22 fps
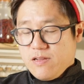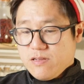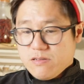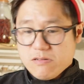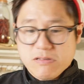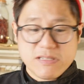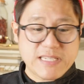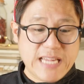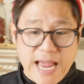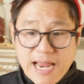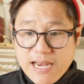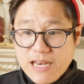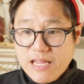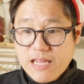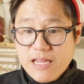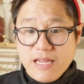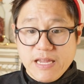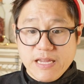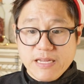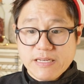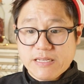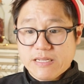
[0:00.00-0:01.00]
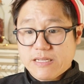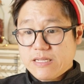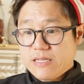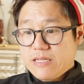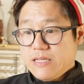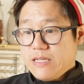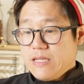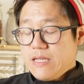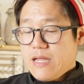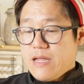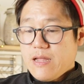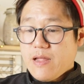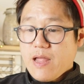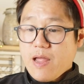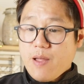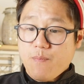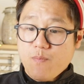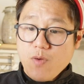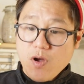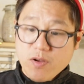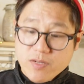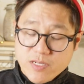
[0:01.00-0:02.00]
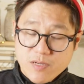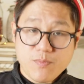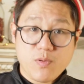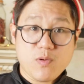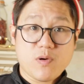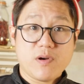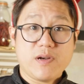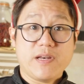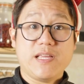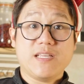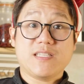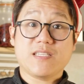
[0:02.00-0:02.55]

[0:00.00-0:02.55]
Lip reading: salad, and most importantly,